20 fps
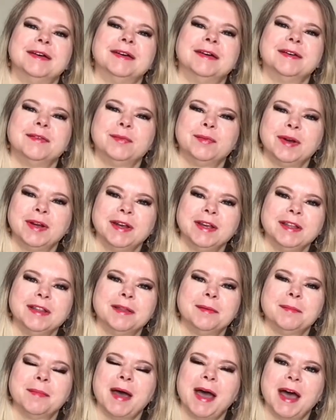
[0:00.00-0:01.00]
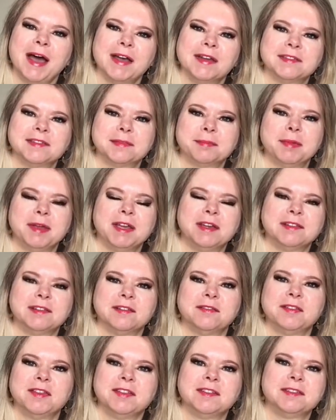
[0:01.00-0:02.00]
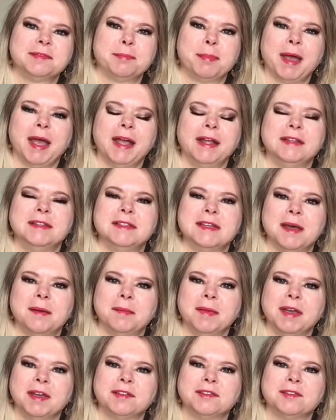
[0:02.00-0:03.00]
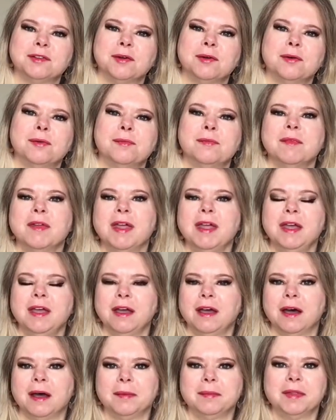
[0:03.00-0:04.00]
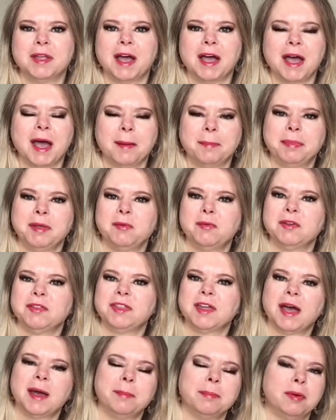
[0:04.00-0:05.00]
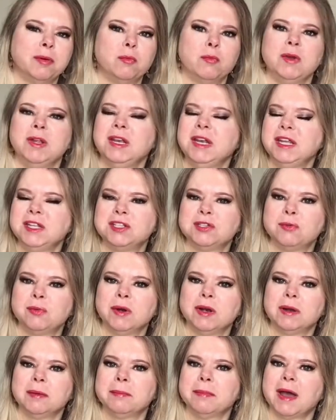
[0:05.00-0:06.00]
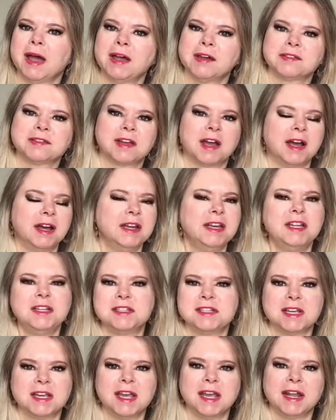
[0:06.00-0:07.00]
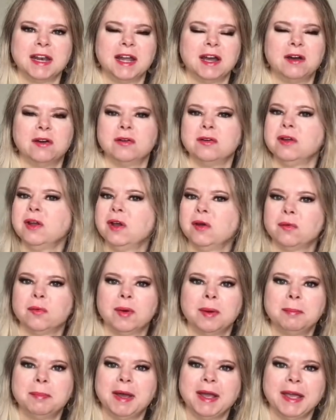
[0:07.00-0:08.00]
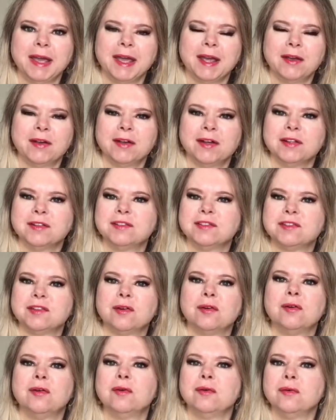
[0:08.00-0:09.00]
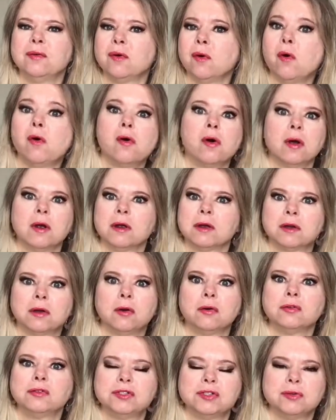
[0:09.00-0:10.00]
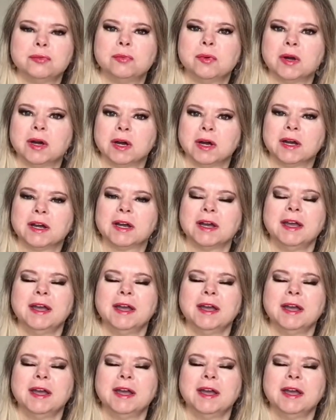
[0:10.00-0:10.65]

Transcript: wearing the mask because of this pandemic. So I'm not happy with that, but we need to wear a mask. I need to get out, run my errands, so or go to work,